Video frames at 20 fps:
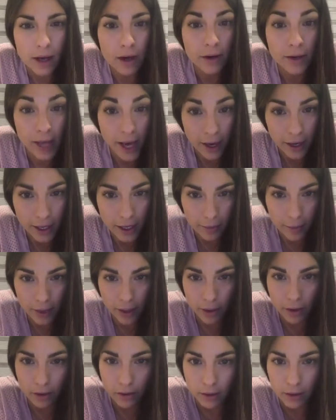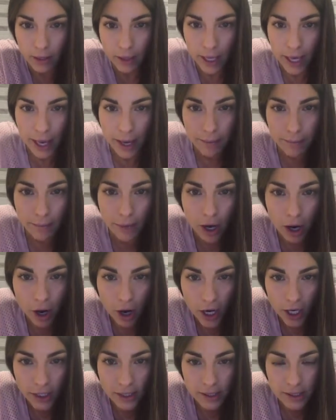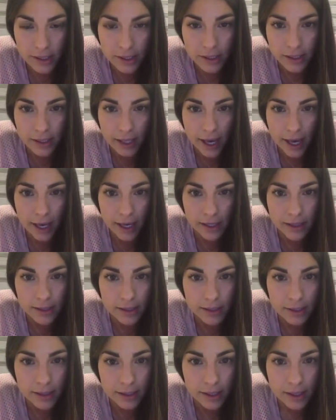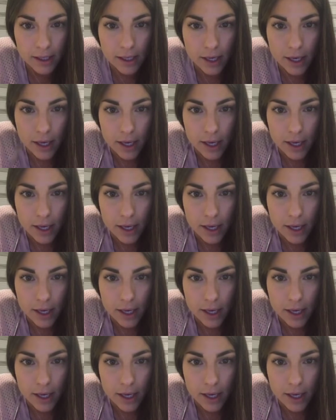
Oh yeah, here we go. M. Odds says